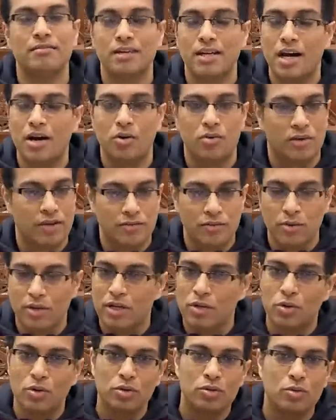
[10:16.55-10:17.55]
Now, if you
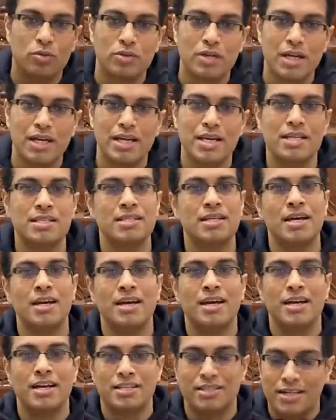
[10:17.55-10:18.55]
can go through the list,
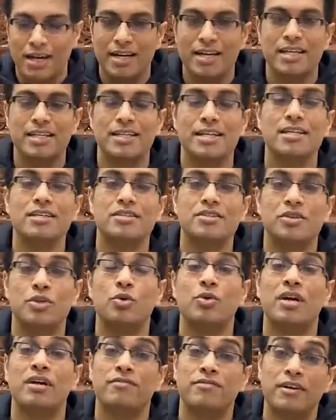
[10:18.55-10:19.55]
study this,
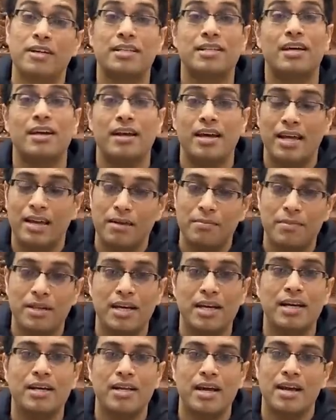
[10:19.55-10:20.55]
you can further
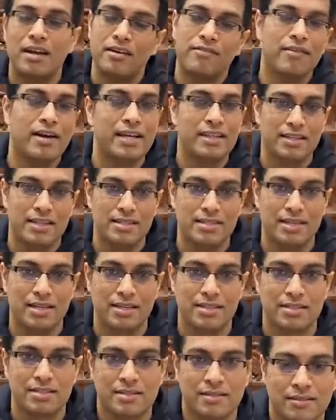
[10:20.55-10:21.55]
eliminate and refine this
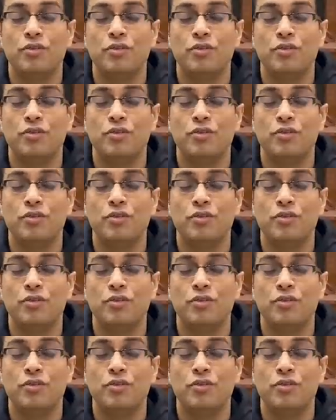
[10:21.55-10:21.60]
list.